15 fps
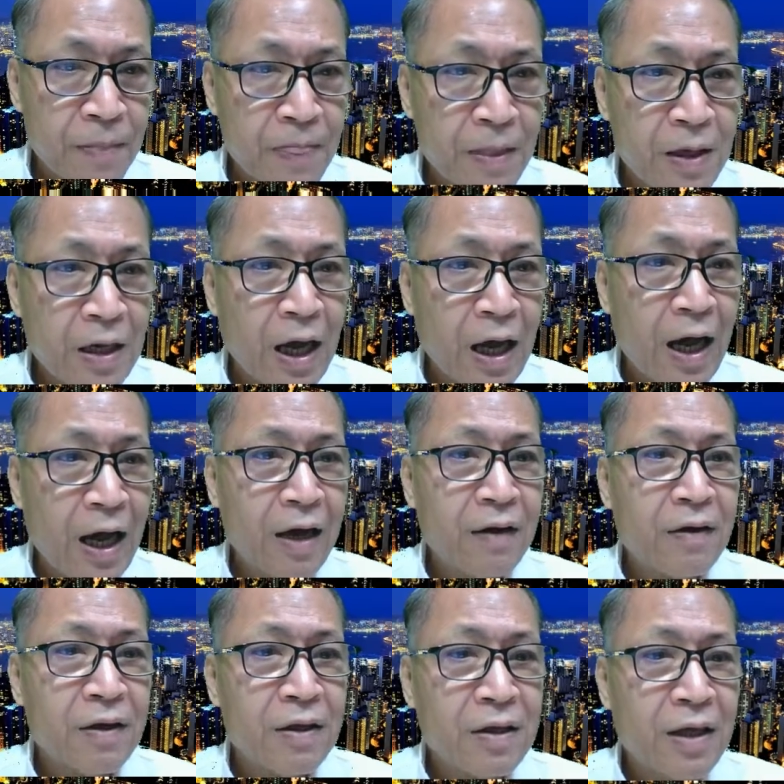
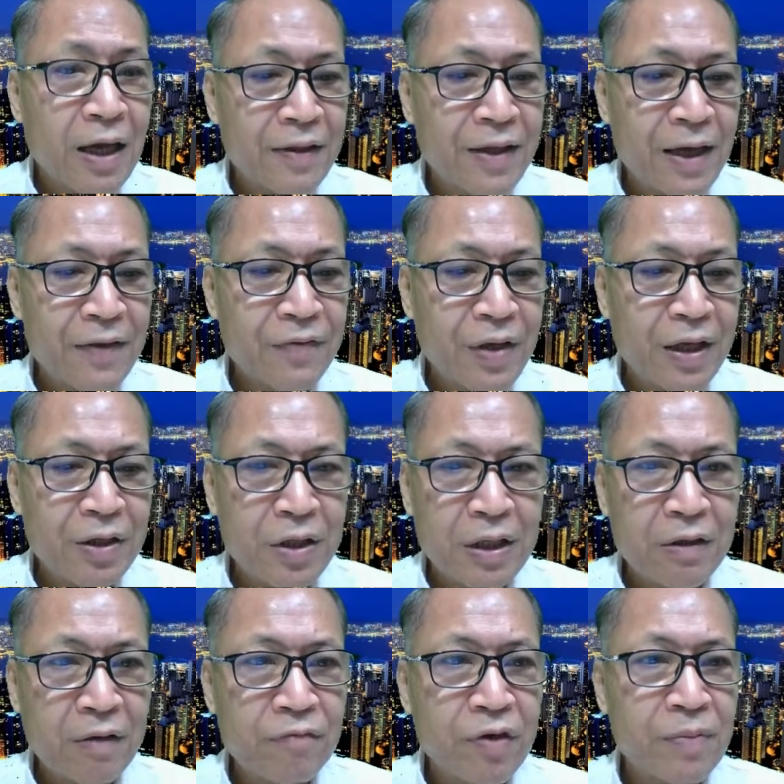and
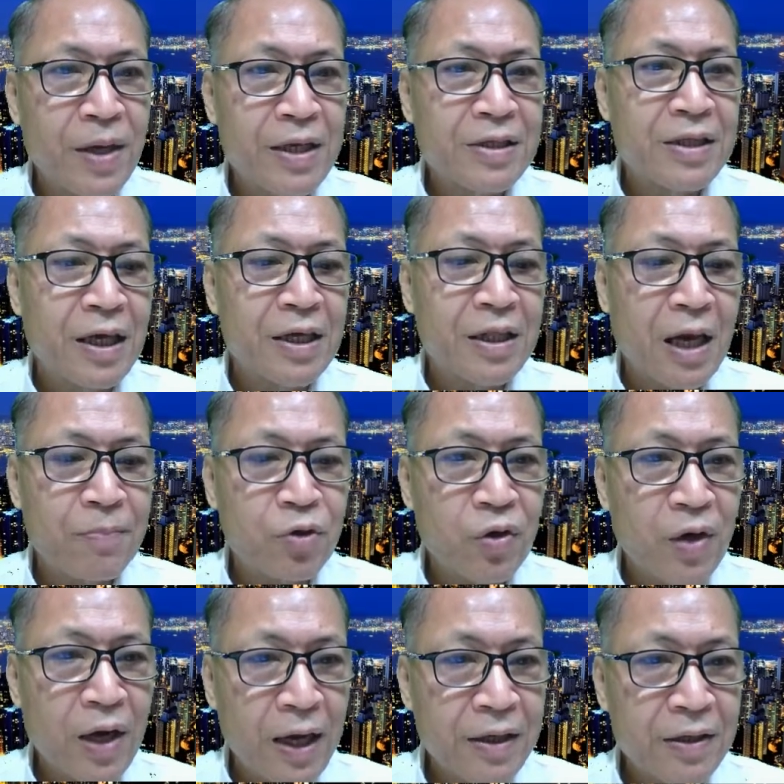then replace anytime you
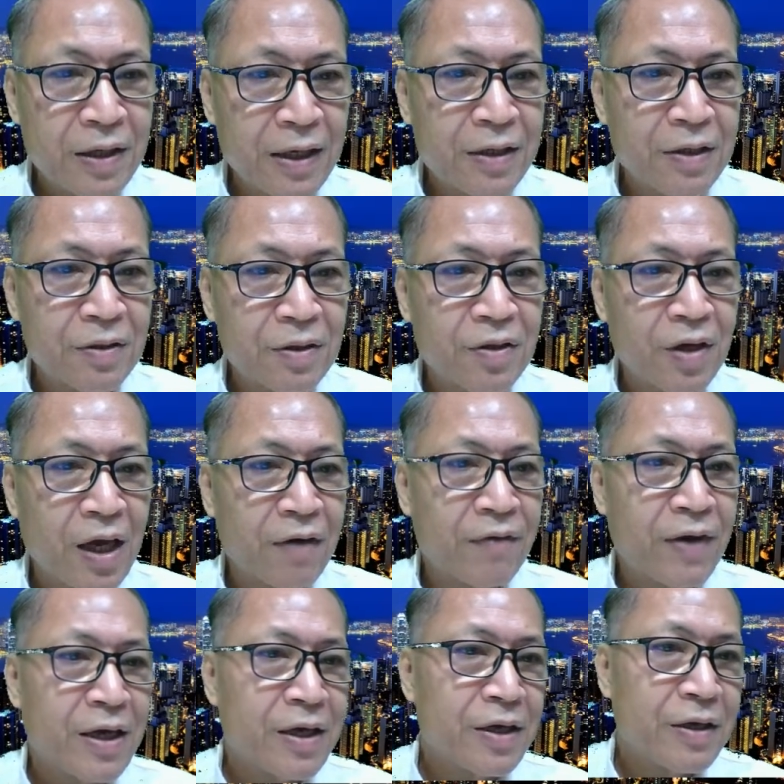like, and take it
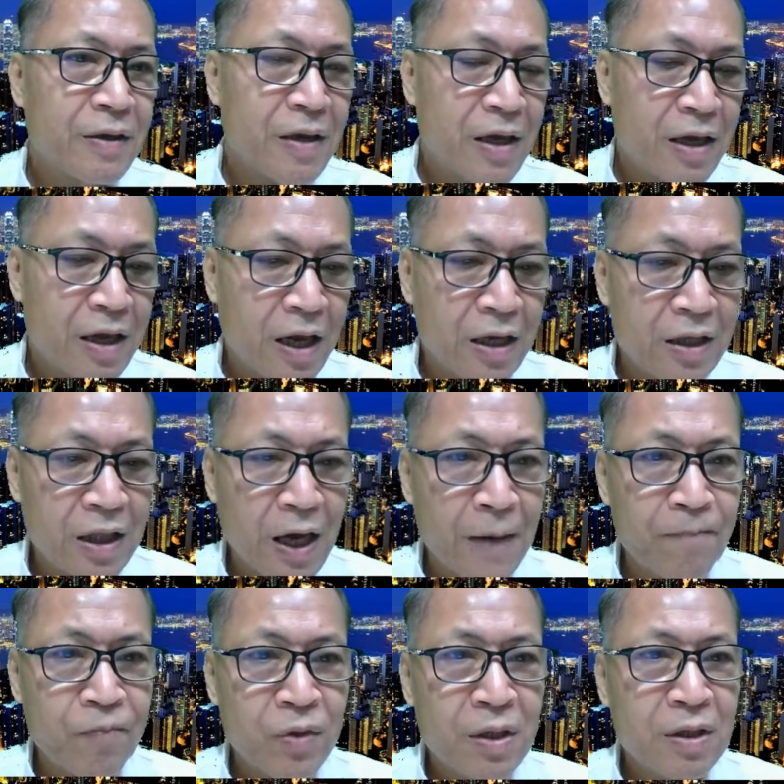away at any time.
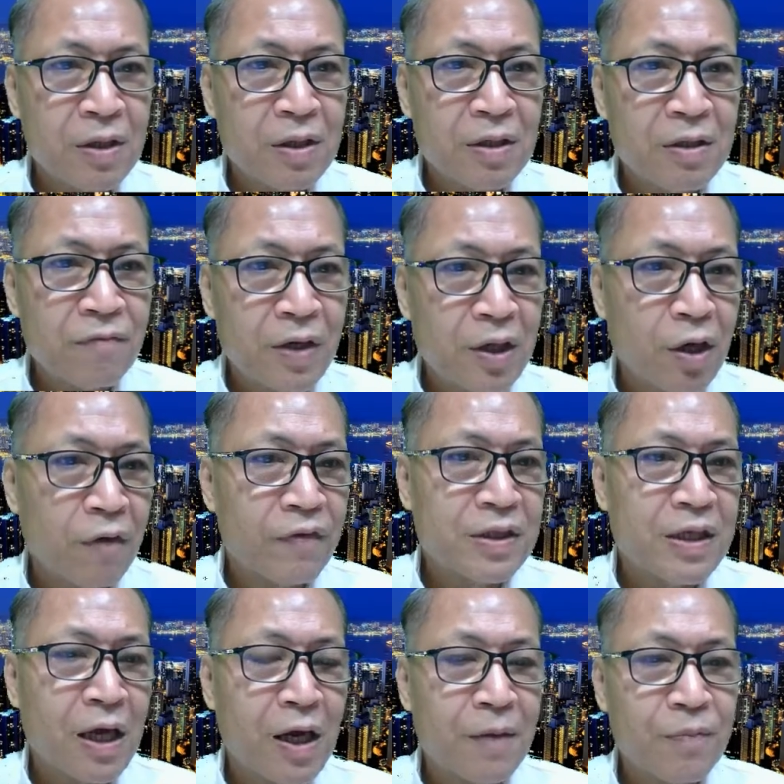When the officer
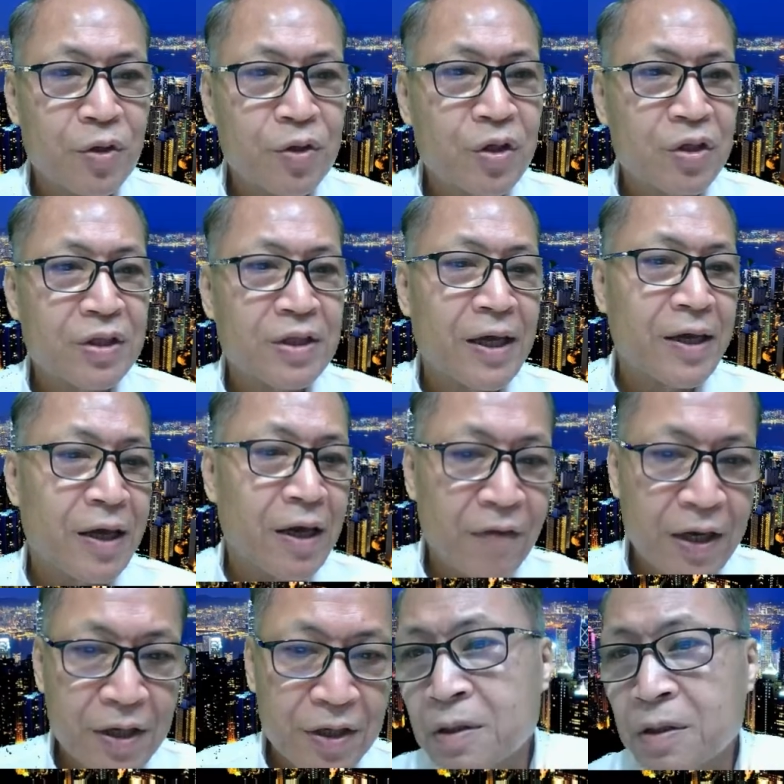comes, you just take it
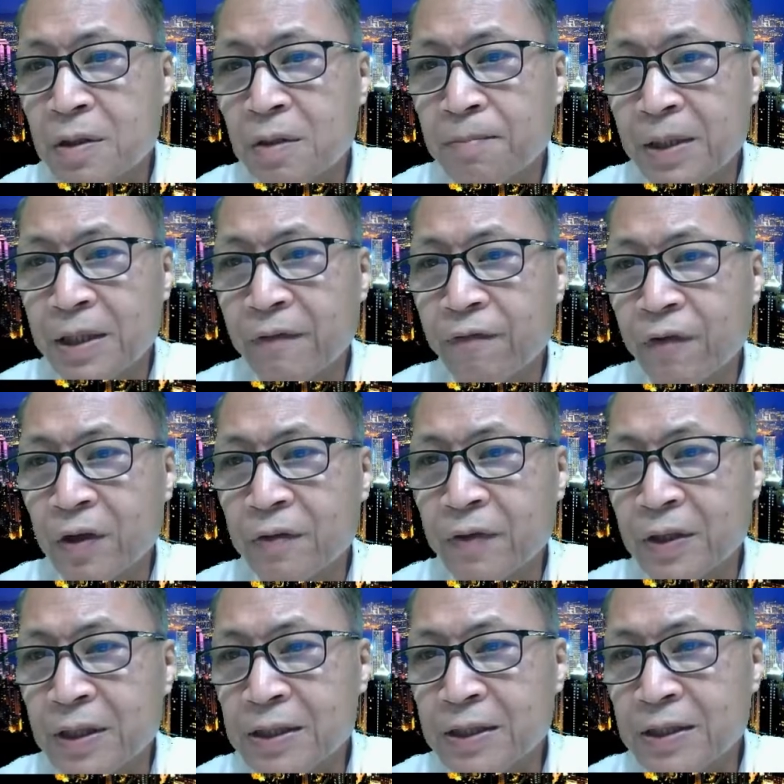away. So, but for
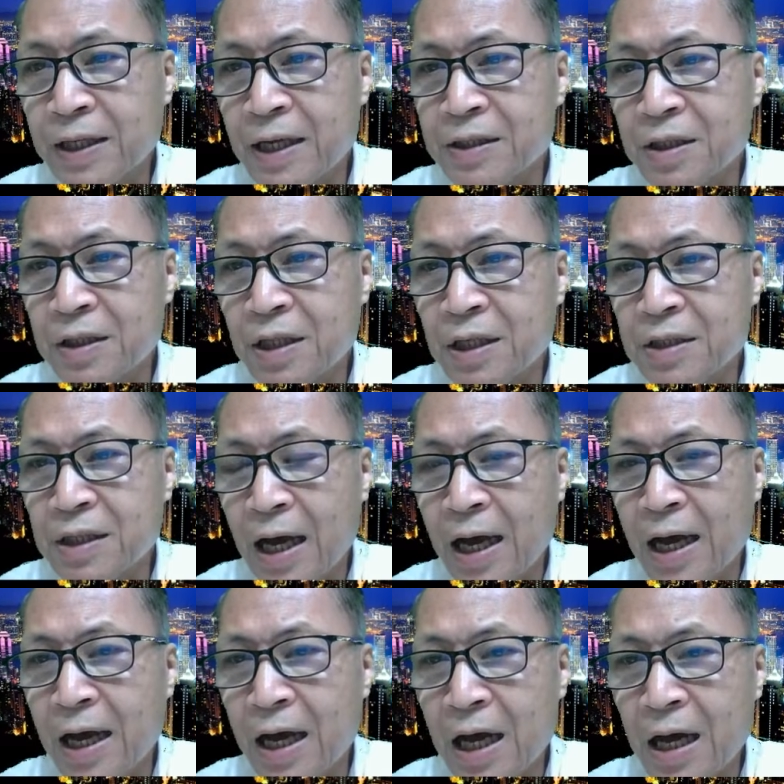this case, it is
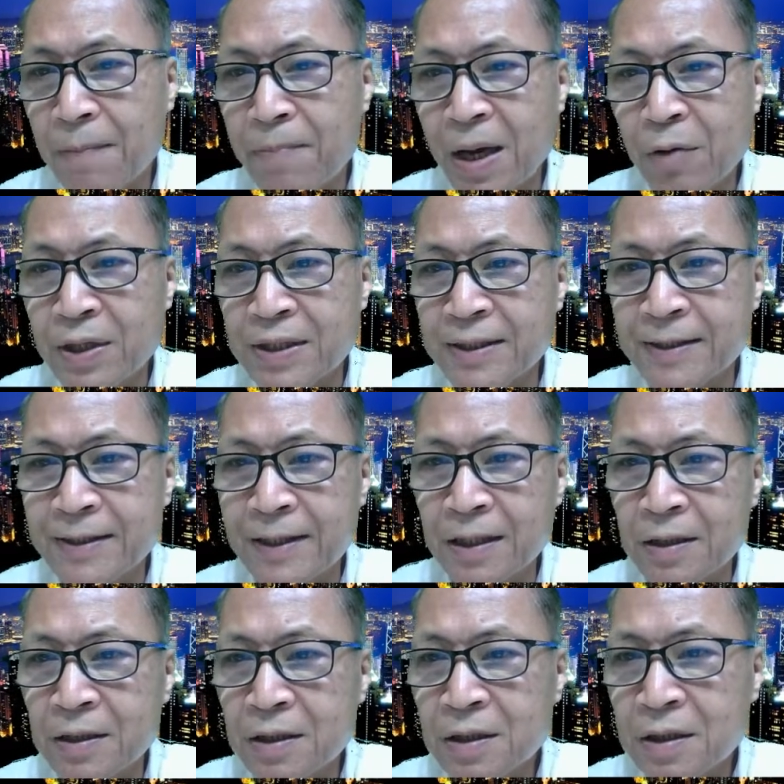banquet seating,
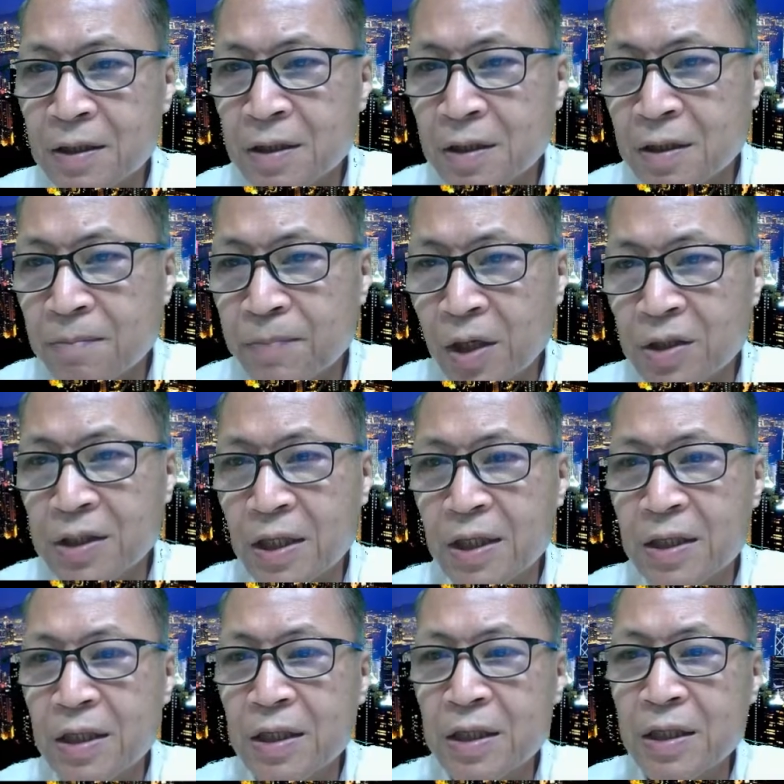because it
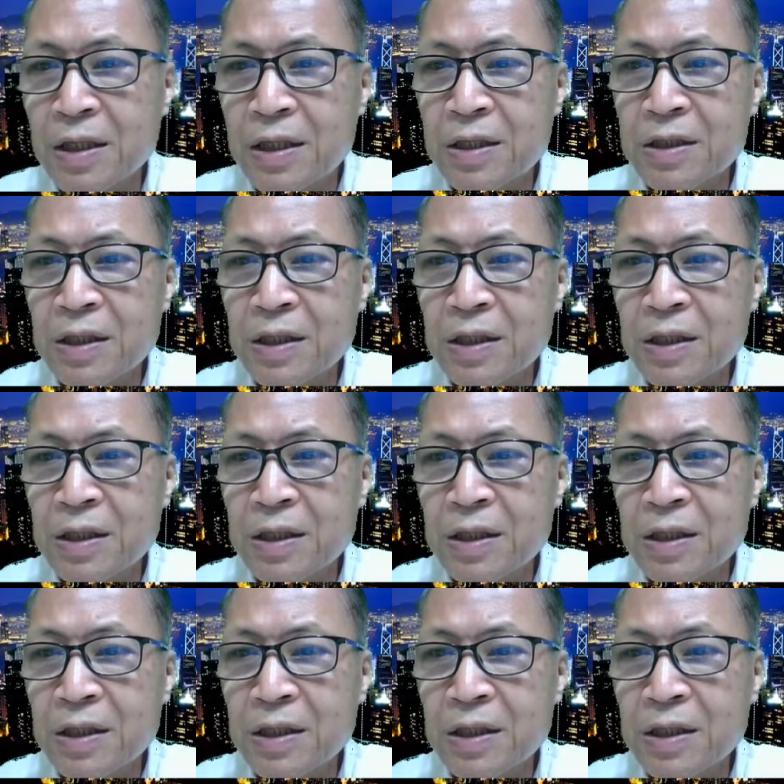is